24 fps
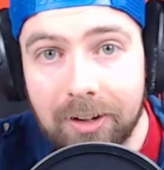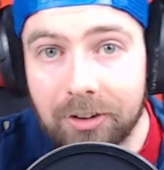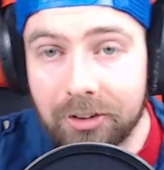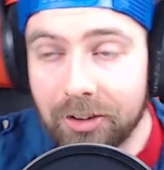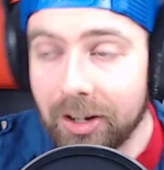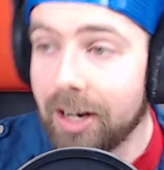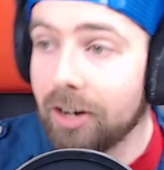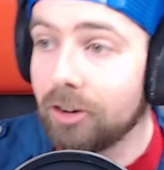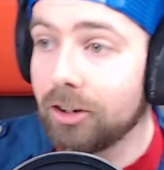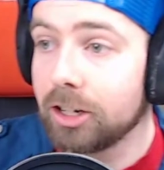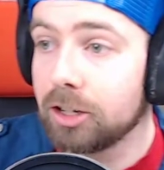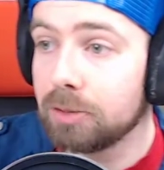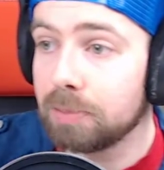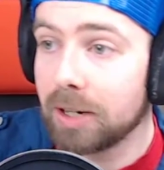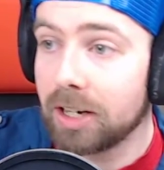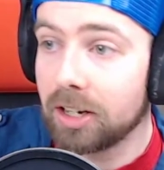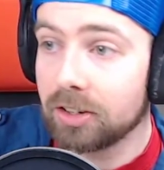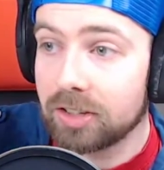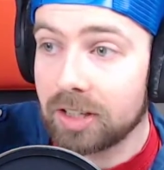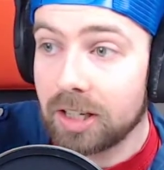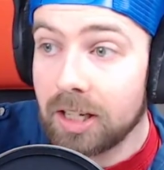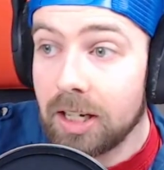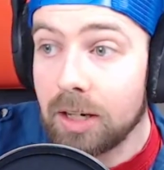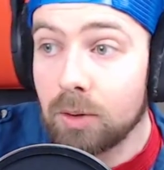there is
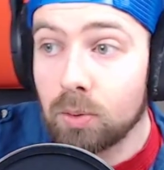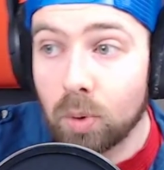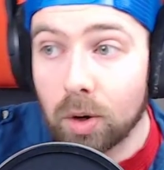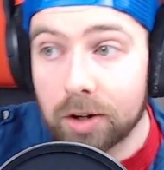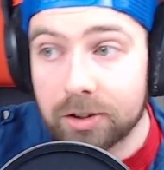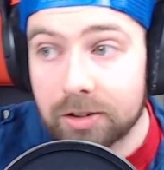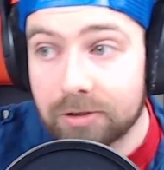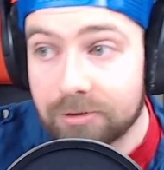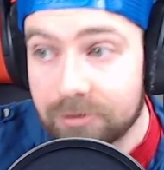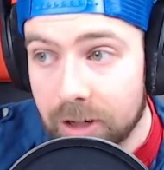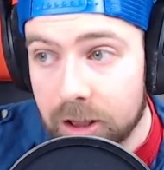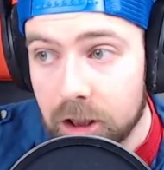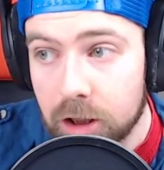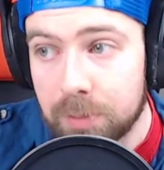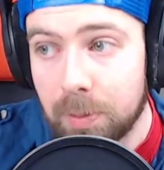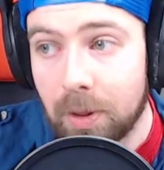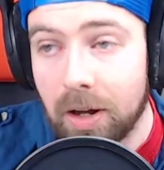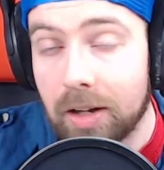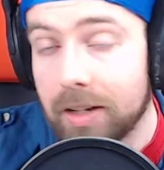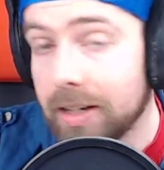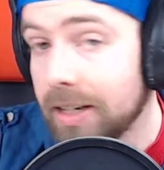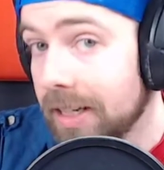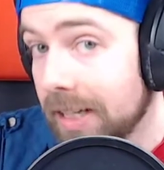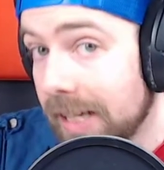because he was a fresh
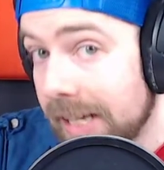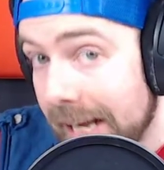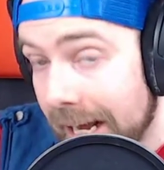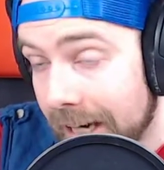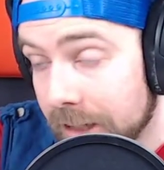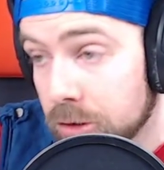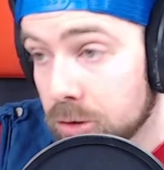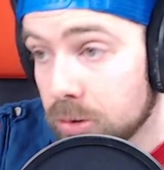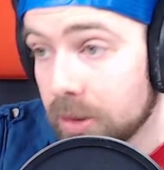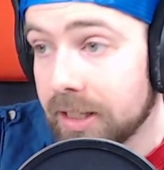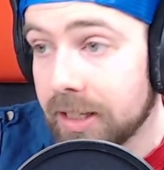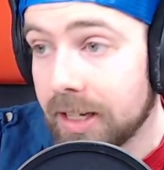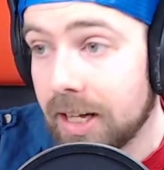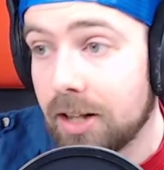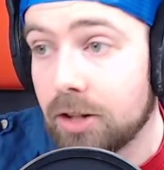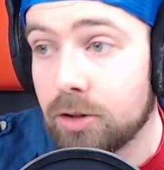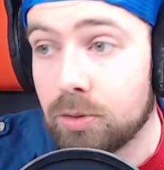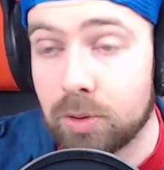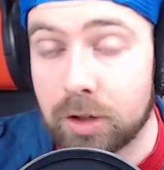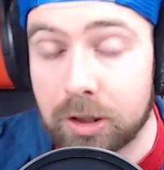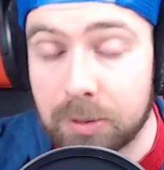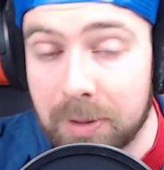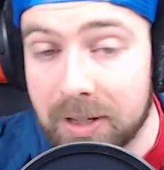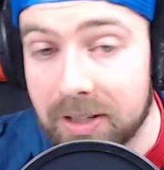spawn and he had crit heals,
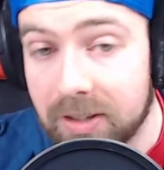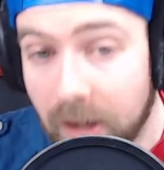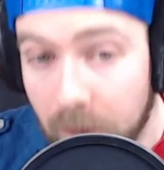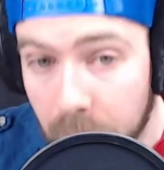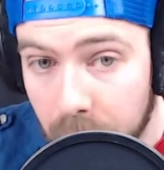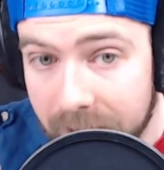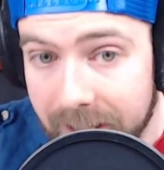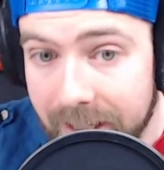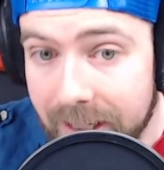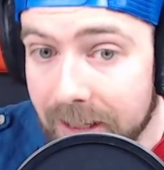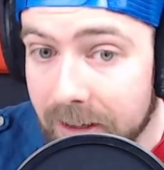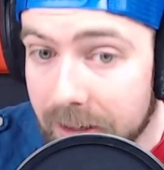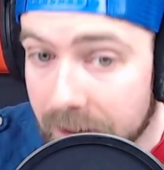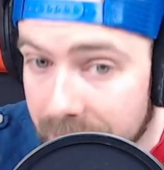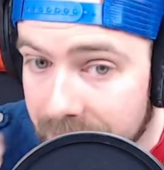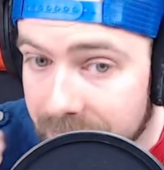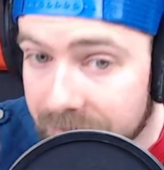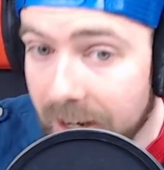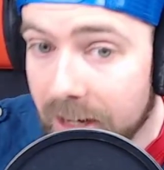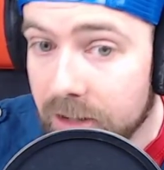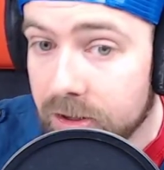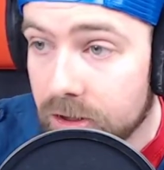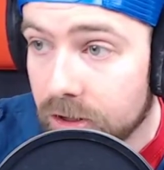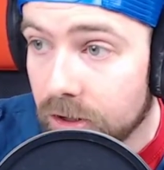which means I would heal him
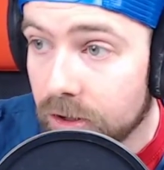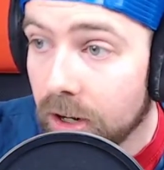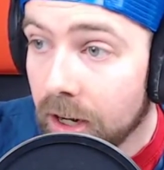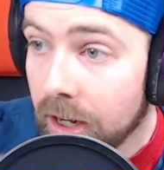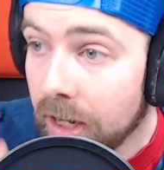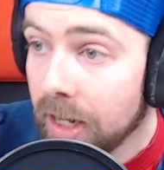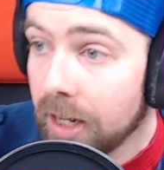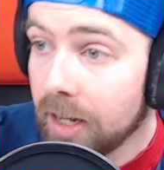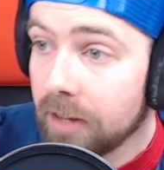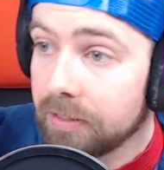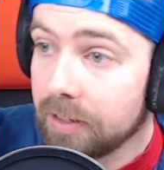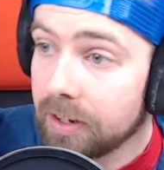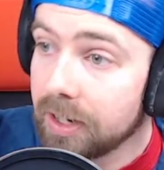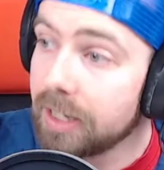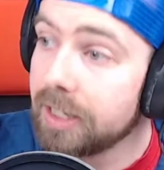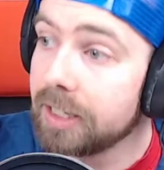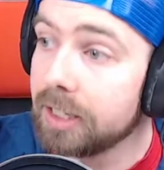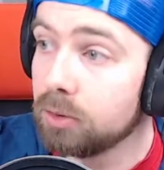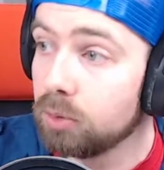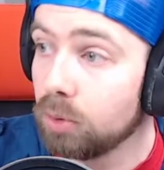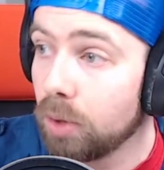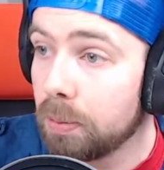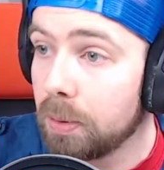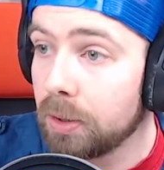faster than I
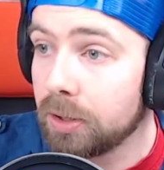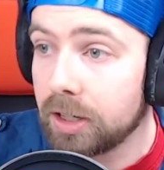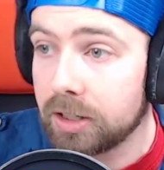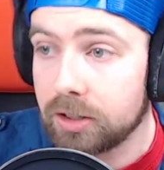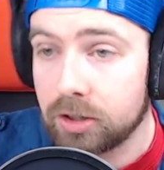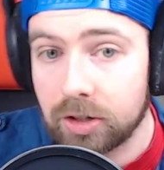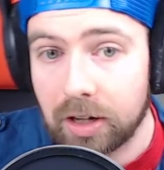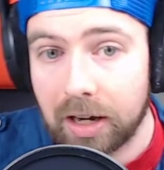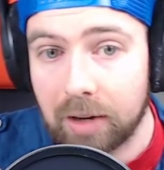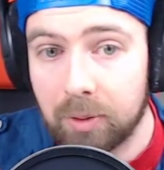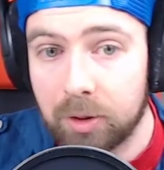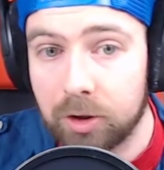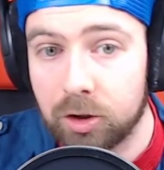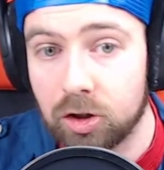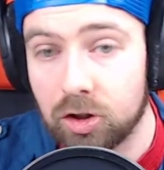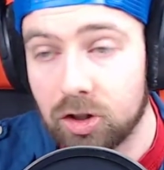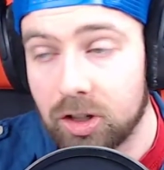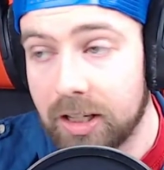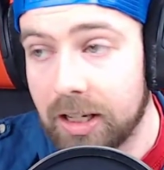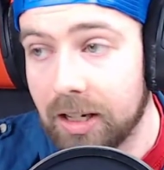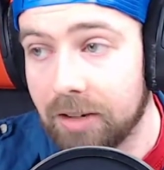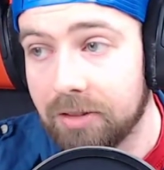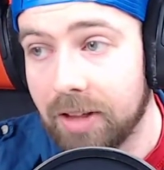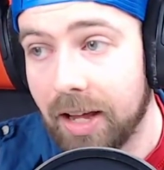did Robonut. So I would
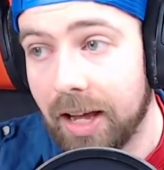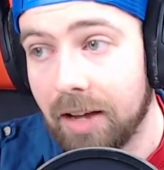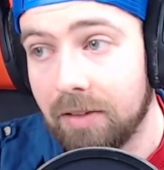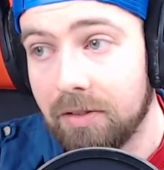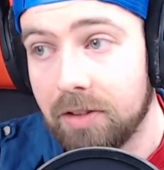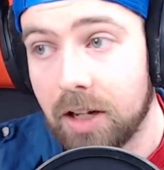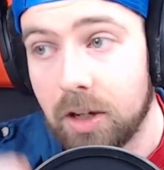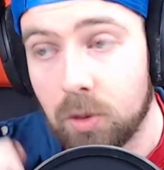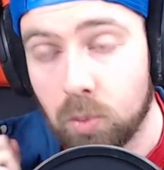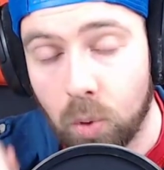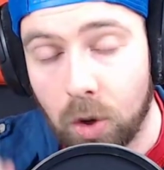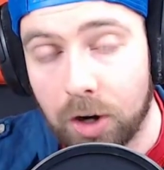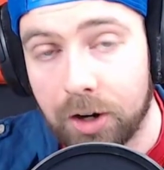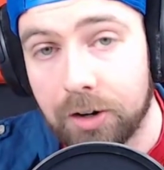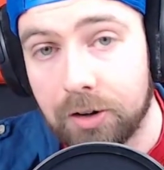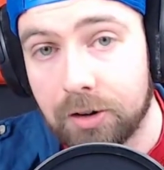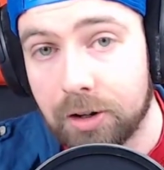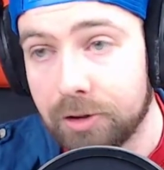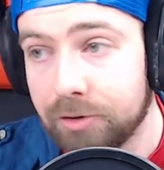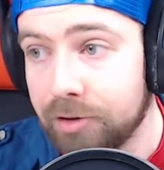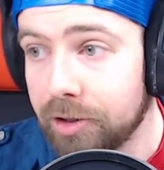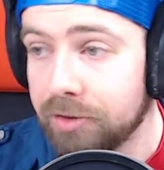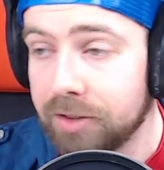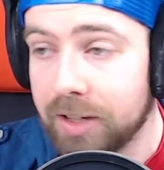just give the heavy
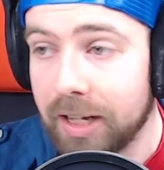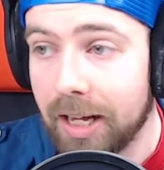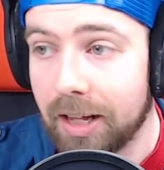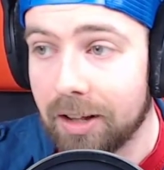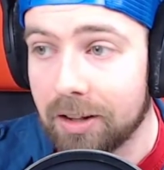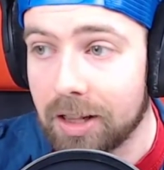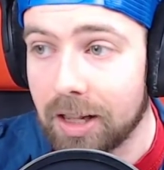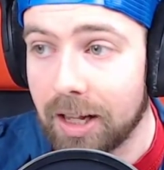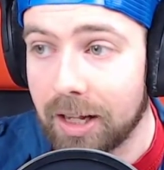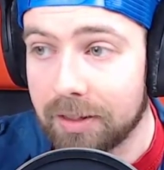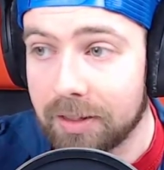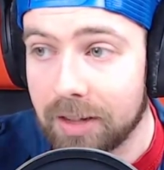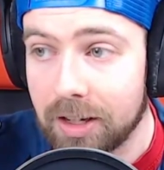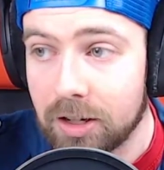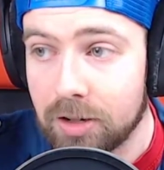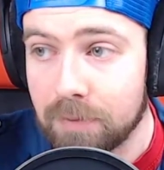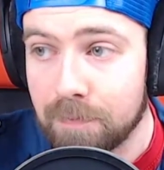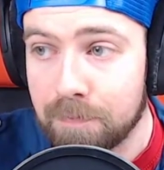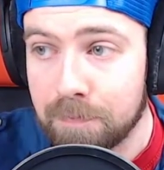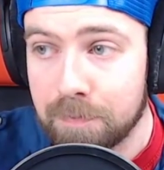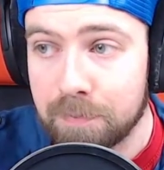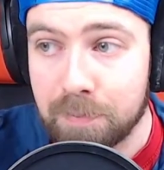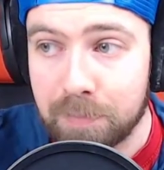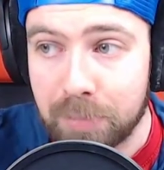150 health like this.
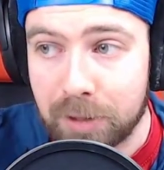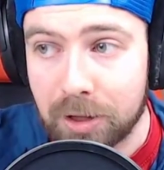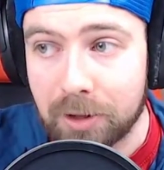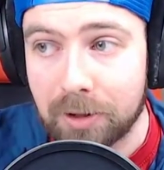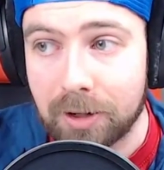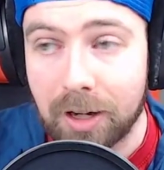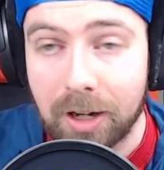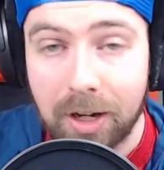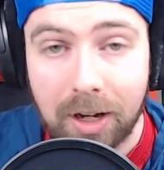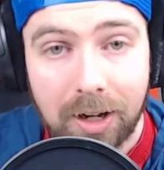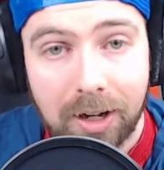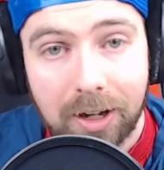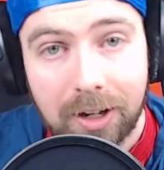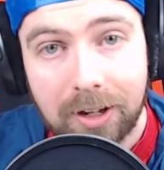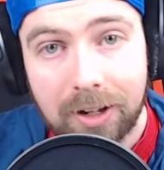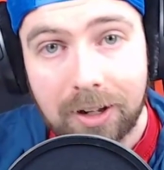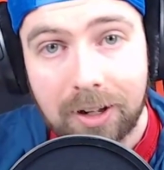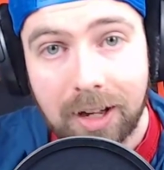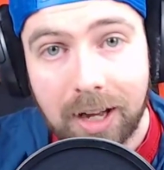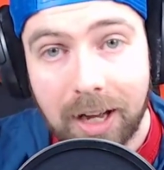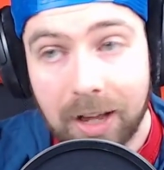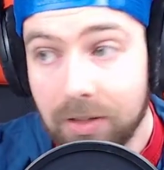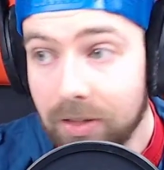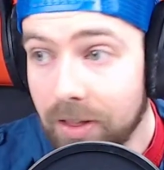
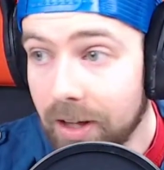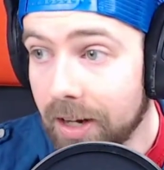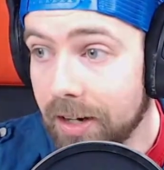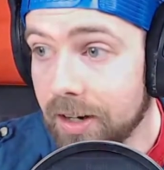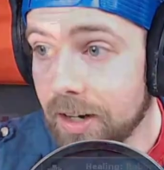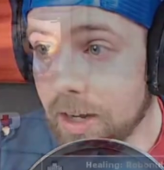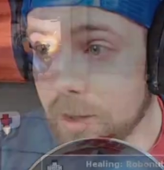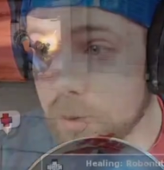And then I